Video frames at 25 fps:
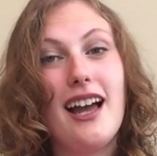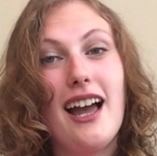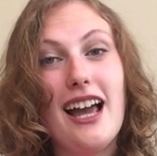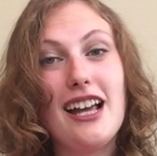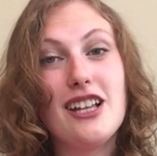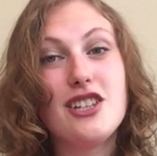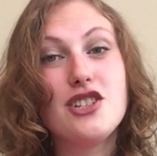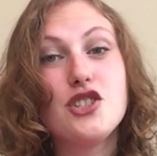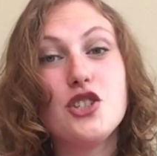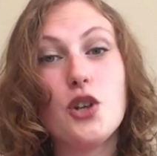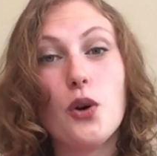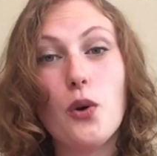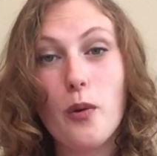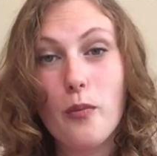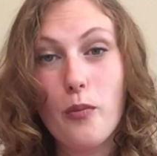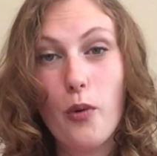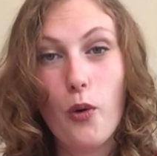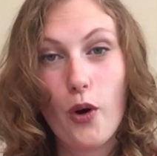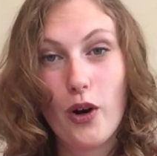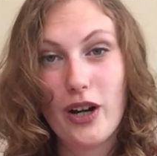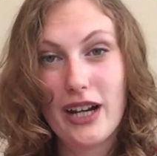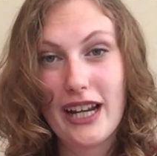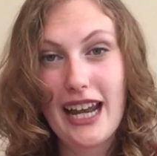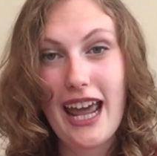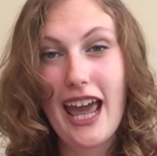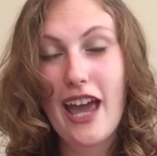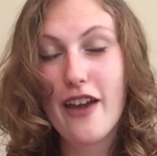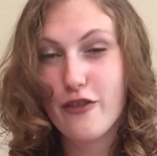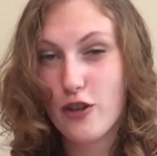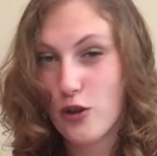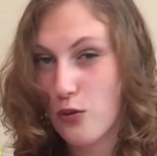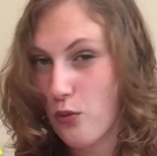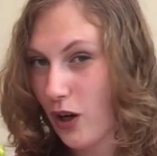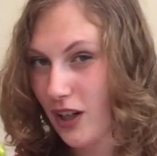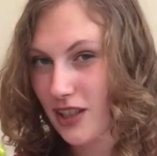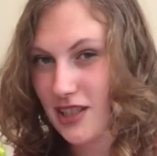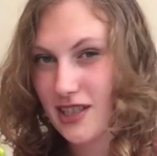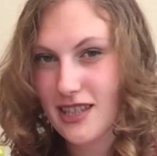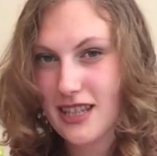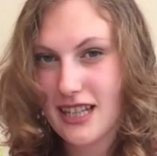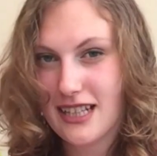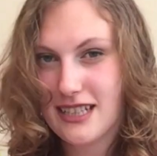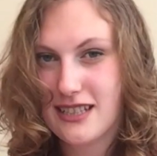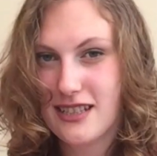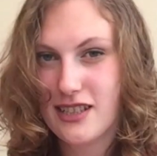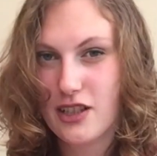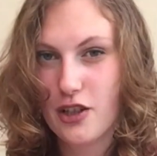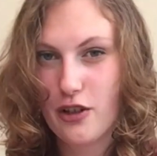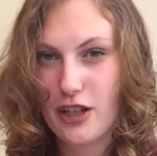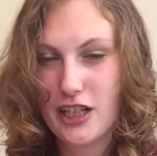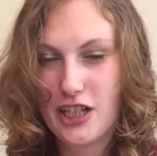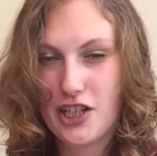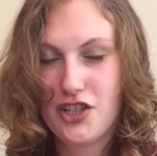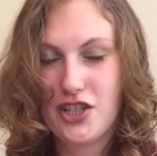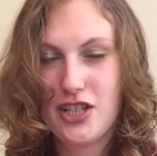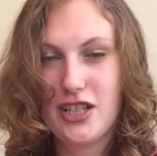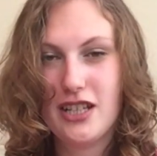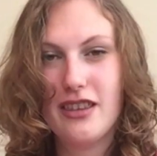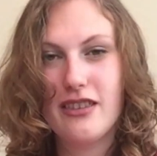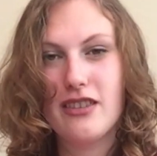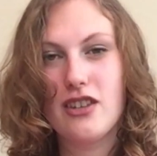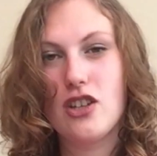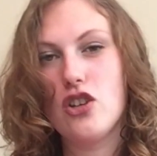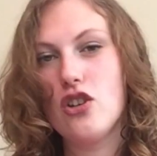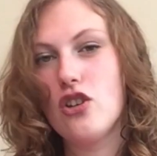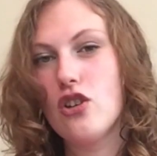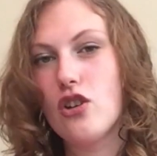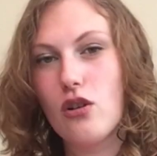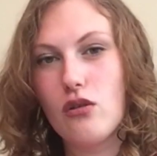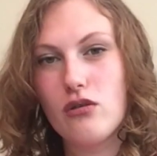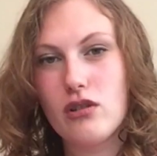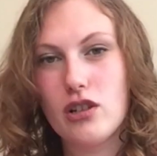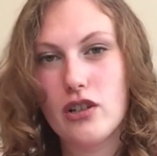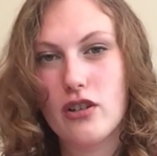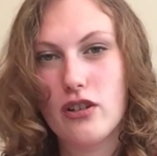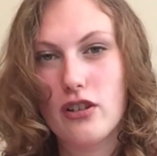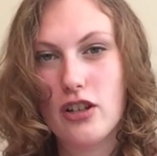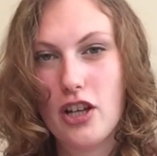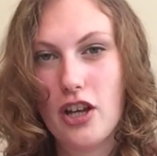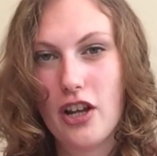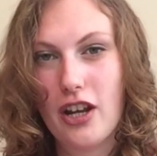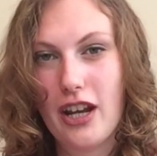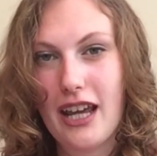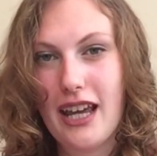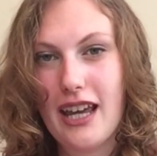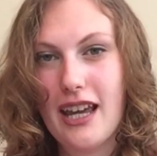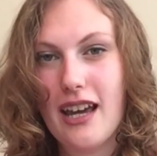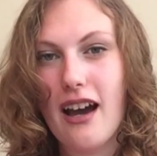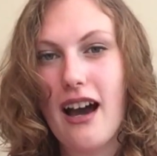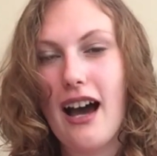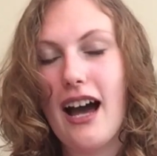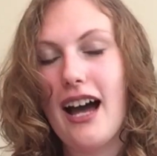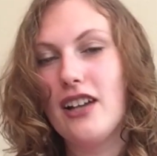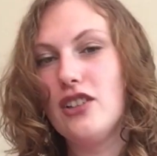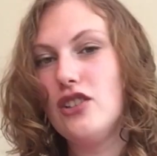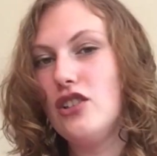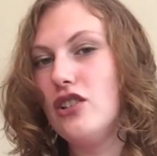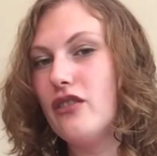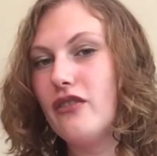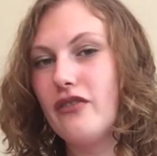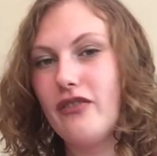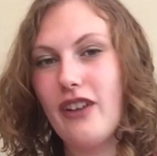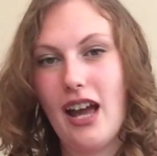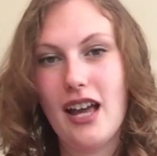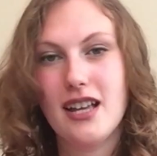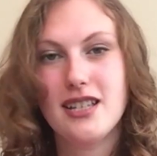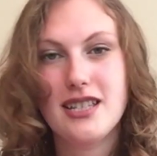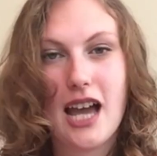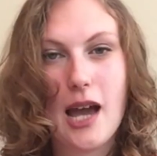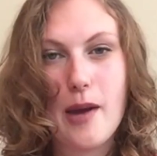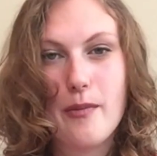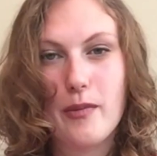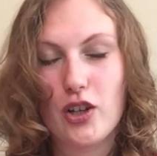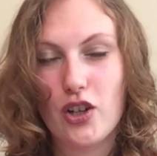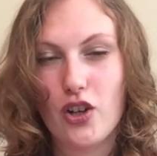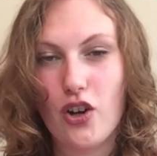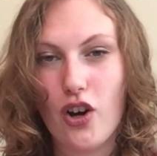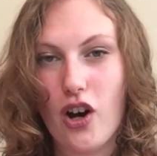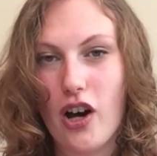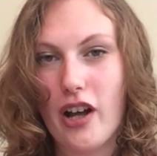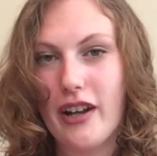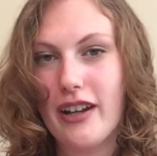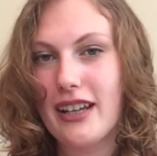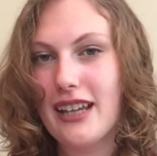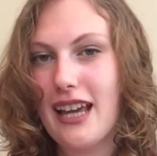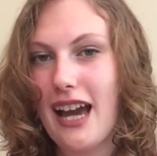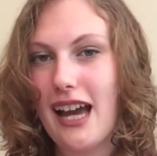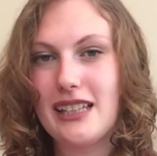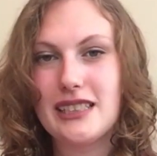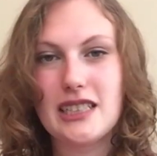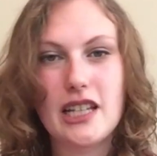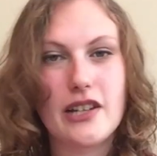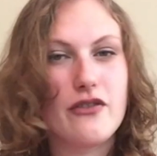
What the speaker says: It's so important, if you're watching this as a Christian, that you go to your uni and you invest time in God. Guys,